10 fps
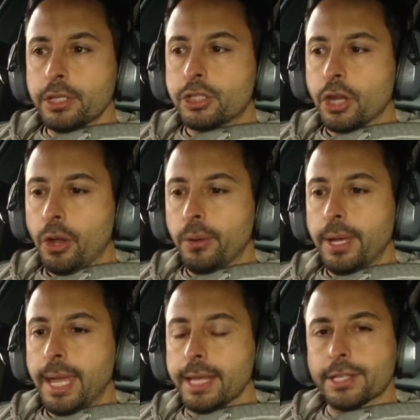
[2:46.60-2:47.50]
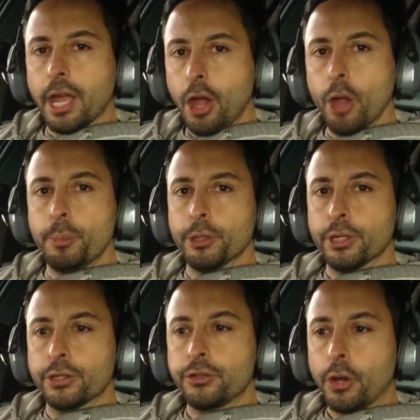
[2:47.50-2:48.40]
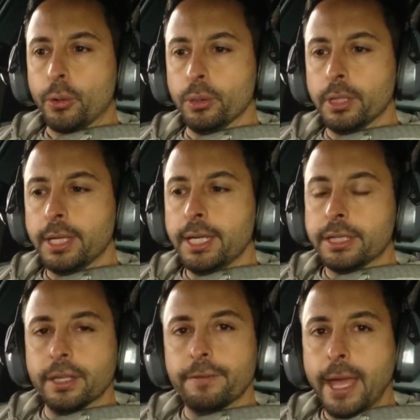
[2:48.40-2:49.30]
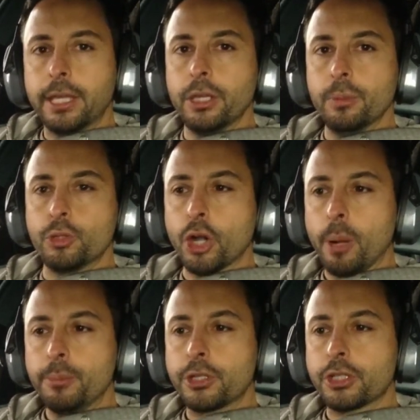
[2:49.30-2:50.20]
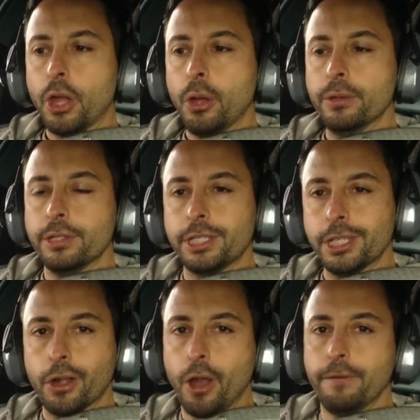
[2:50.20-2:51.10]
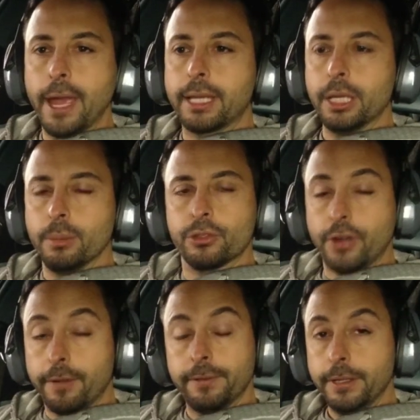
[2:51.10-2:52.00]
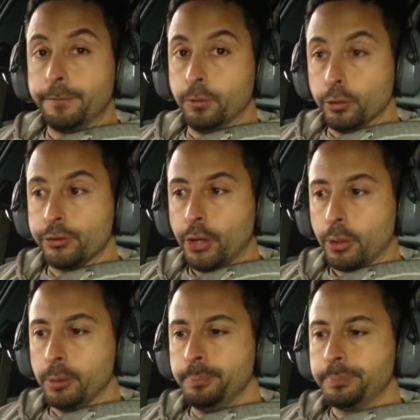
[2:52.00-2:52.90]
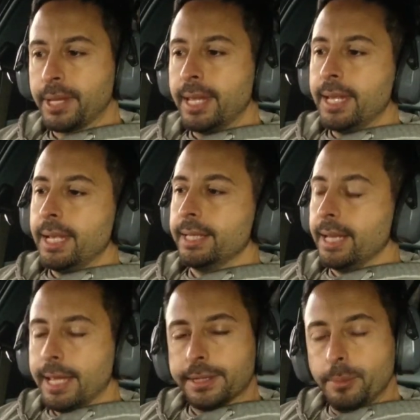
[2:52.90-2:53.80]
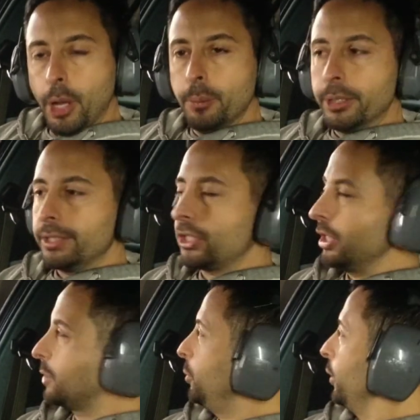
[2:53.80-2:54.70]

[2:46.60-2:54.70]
So as I open the throttle, the vacuum drops. So 0 vacuum's roughly full throttle, and then at the moment she's